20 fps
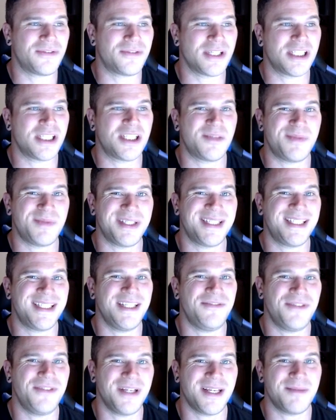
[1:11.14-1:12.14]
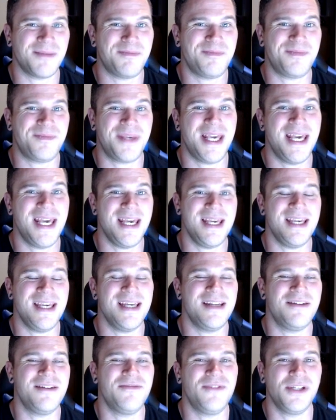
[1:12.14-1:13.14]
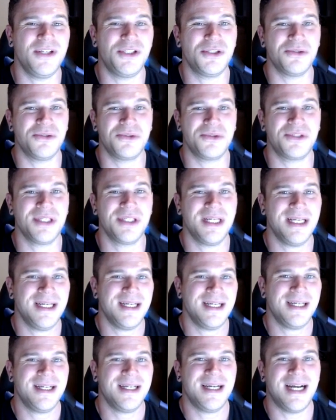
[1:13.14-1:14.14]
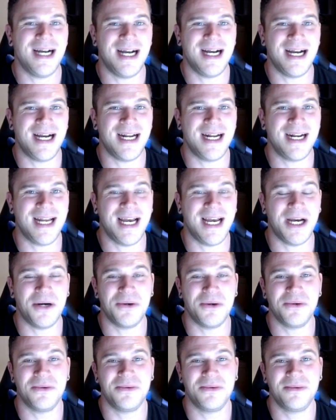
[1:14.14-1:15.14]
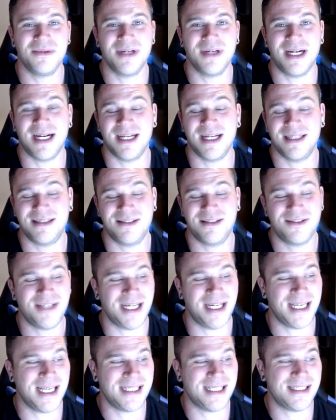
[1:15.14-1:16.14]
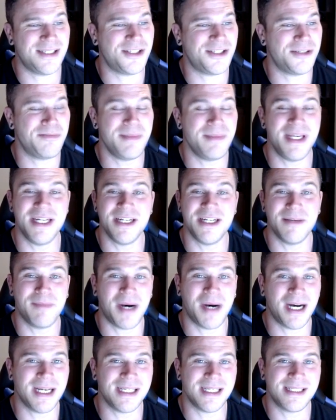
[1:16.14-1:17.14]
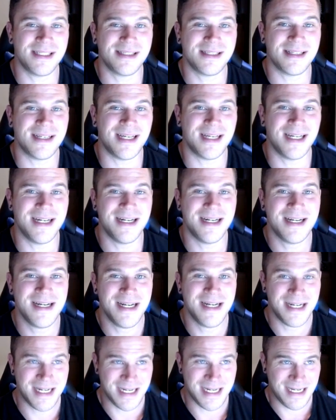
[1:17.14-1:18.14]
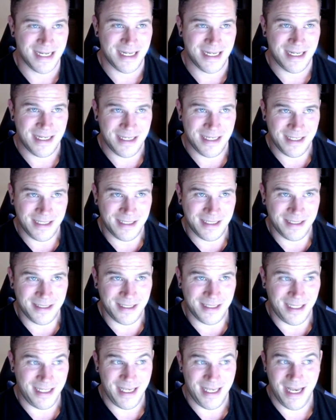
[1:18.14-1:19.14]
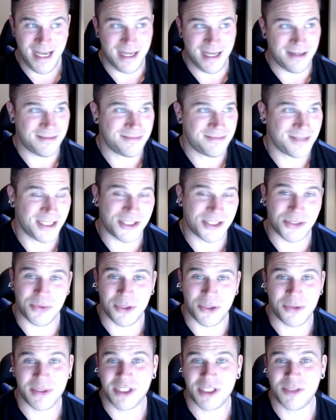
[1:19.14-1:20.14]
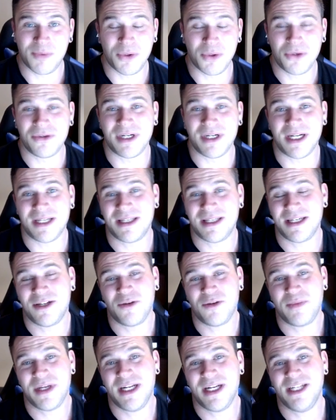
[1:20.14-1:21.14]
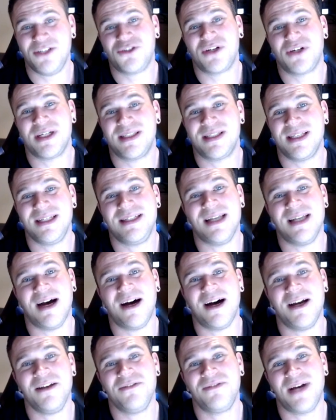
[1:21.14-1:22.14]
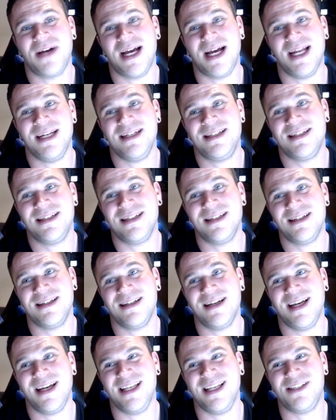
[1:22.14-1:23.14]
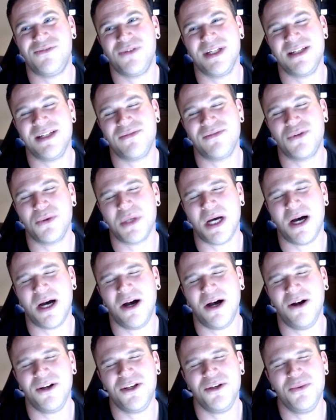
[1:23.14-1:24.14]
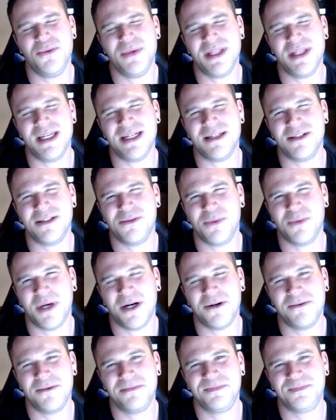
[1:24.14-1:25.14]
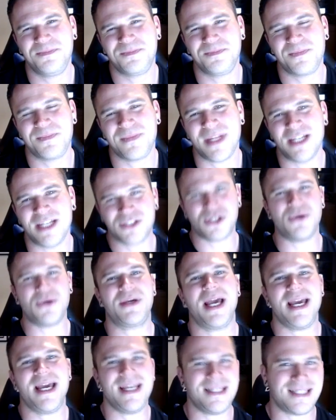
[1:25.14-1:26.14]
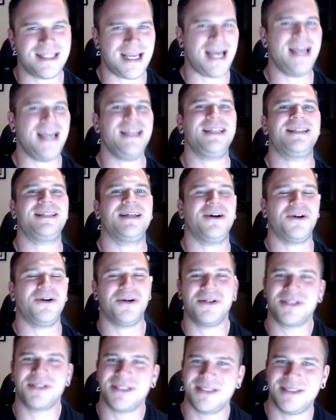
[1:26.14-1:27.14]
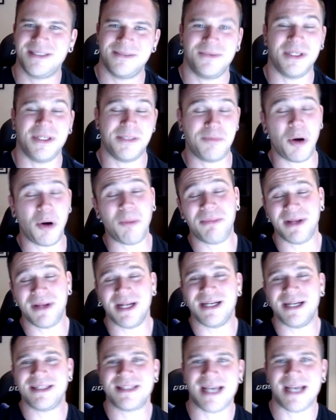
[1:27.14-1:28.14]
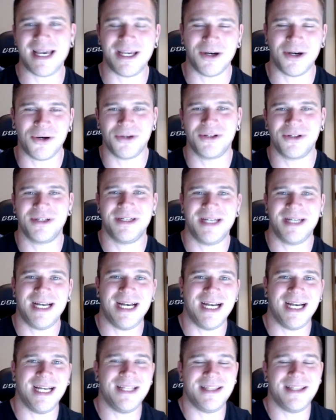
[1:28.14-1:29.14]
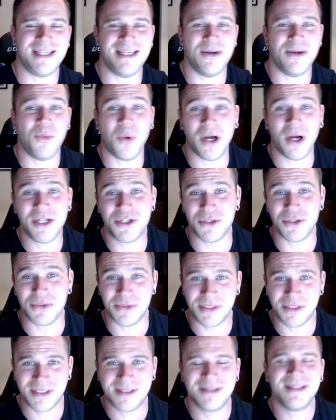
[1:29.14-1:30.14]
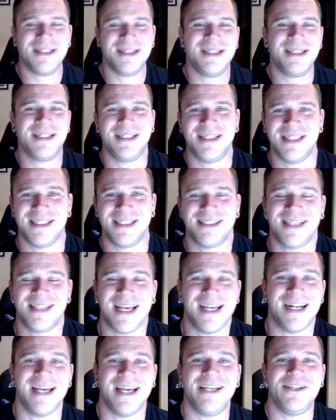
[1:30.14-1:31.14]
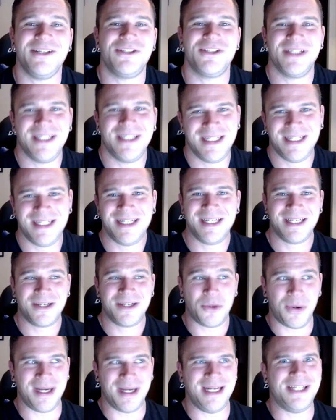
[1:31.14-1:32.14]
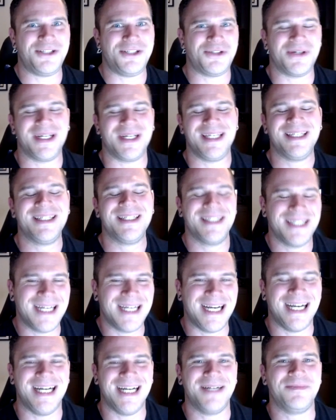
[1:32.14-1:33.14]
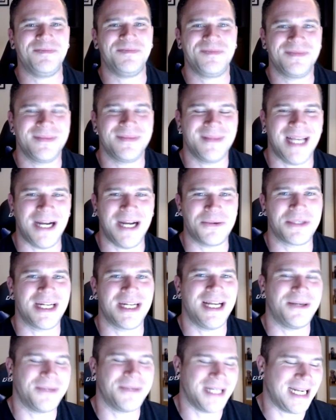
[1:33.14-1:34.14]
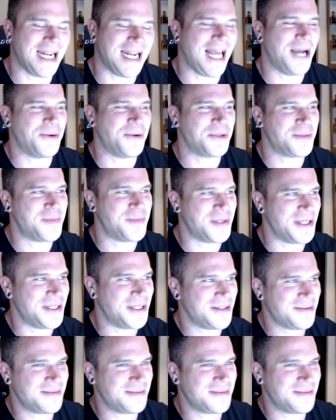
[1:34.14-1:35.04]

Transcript: very specific key individuals uh, and how, I, I guess it's just media bias, isn't it? And yeah, I just want to explore it. I think it'll be an interesting dive, and it's really difficult to argue with it as well. It's okay to hate on, well, it's popular to hate on uh, the white dudes in this day and age, quite literally, um, out and out allowed, but,